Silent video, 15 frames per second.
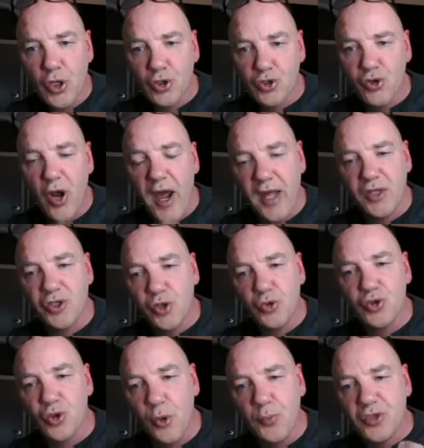Try and do
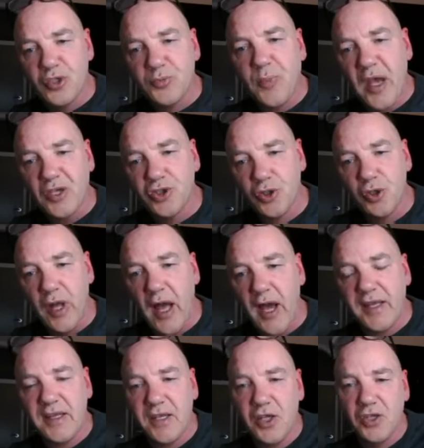something special. I
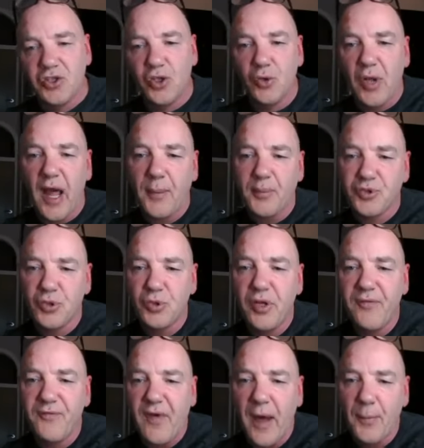think you're doing
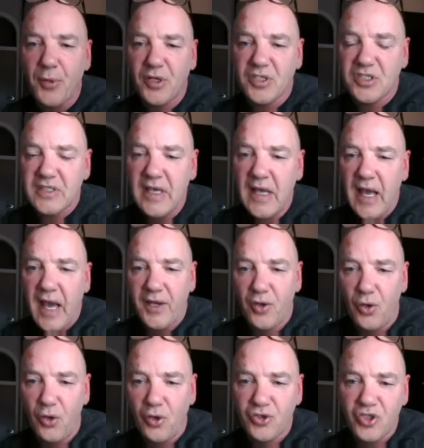absolutely fabulous. And
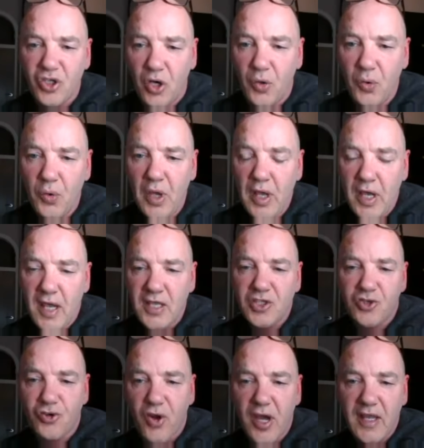also, it's
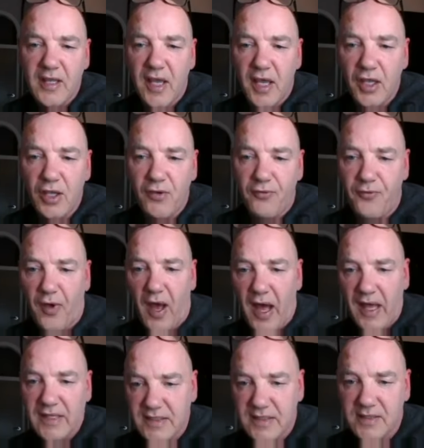great that you've
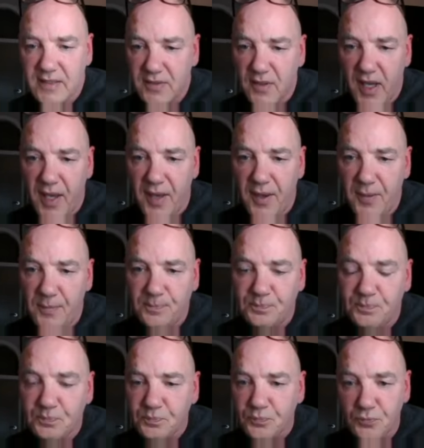asked
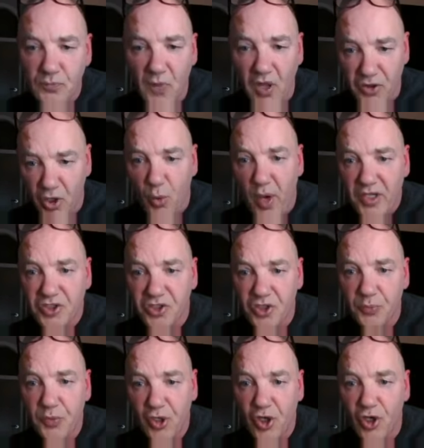the
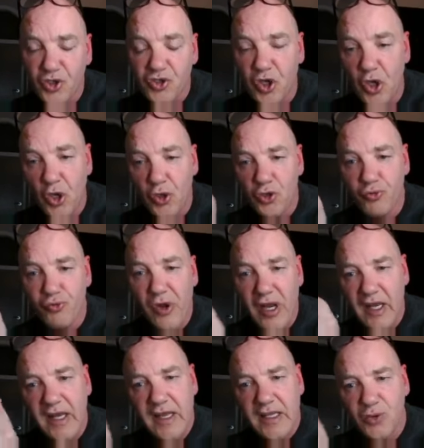question, because you
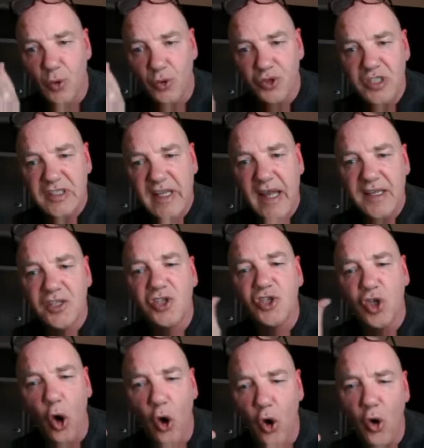really need to understand.
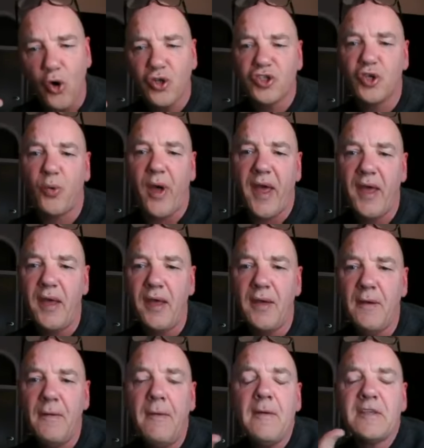Talk to her.
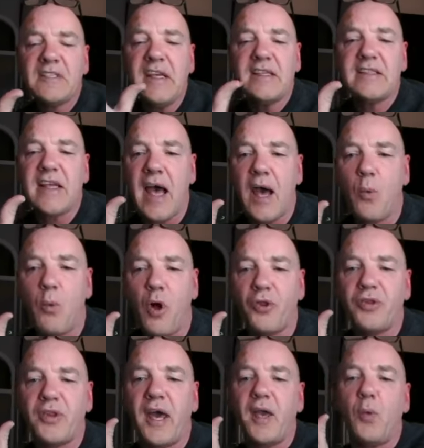Sit down
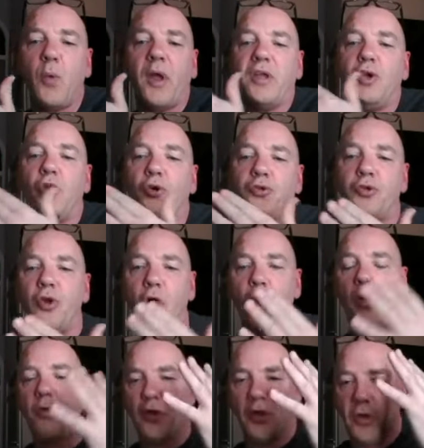one night when you're
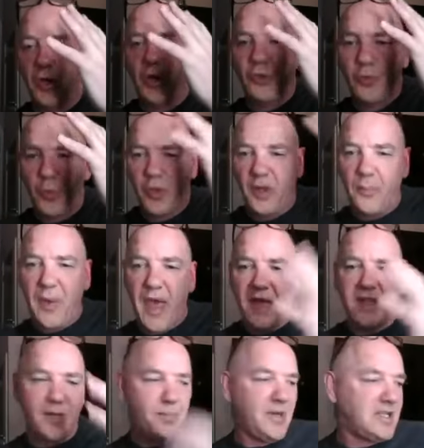not, with a pen
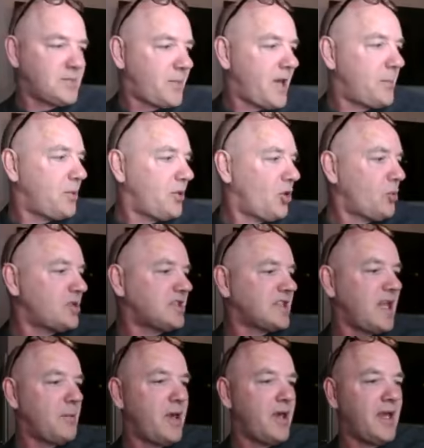and a piece of paper. You'll always
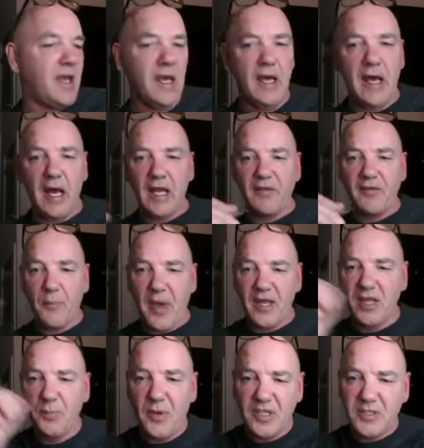see me. I'll have a pen
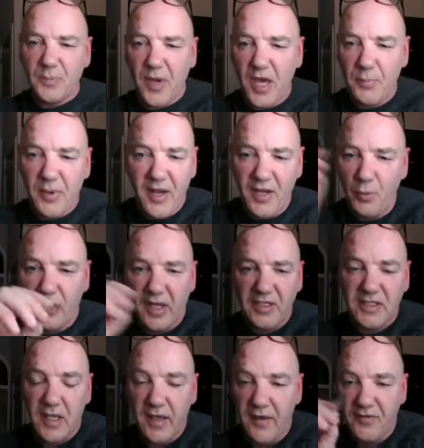and a piece of paper. Anyone
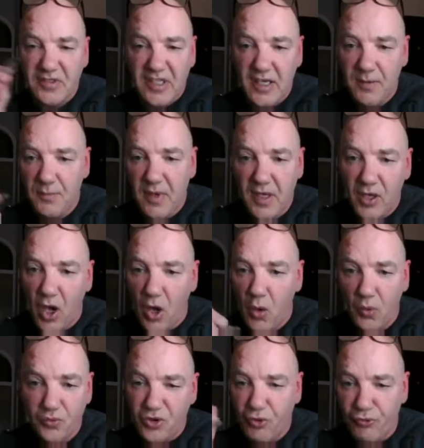that's ever seen me go
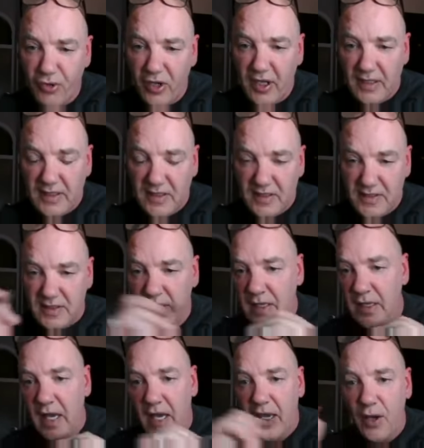and do readings,
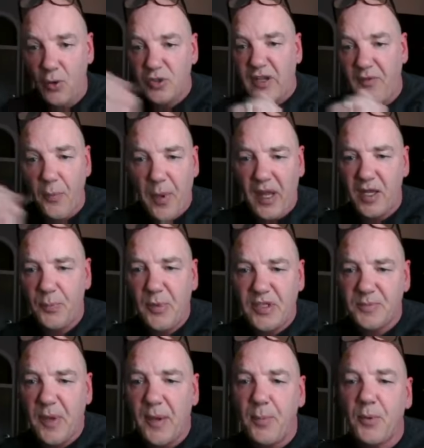I always have a pen and a piece
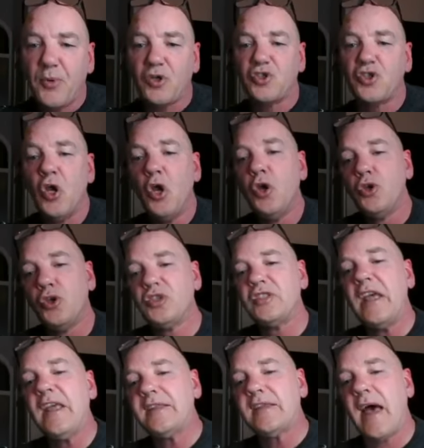of paper, because you
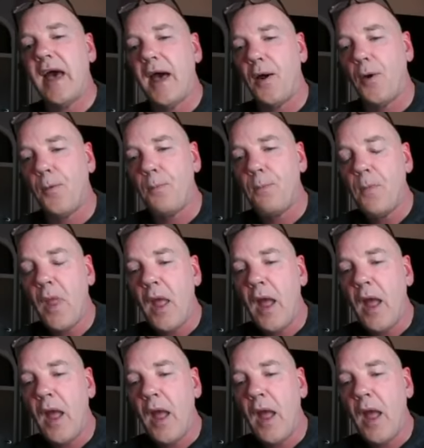sit down